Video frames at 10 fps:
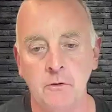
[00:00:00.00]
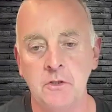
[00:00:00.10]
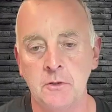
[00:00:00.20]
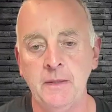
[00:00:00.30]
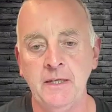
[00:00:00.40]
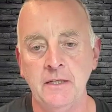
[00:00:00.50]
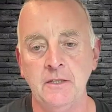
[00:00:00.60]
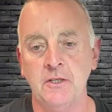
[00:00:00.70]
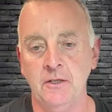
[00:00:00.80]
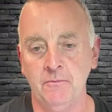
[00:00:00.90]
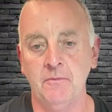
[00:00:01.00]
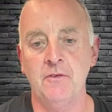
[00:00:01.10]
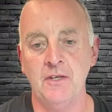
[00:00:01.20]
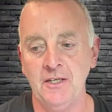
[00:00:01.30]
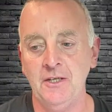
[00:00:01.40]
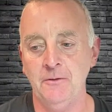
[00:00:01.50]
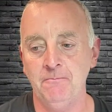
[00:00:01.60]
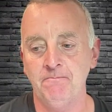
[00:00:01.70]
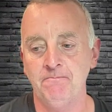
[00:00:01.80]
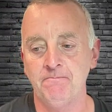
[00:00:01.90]
forward to speaking soon. Thank
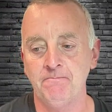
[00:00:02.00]
you.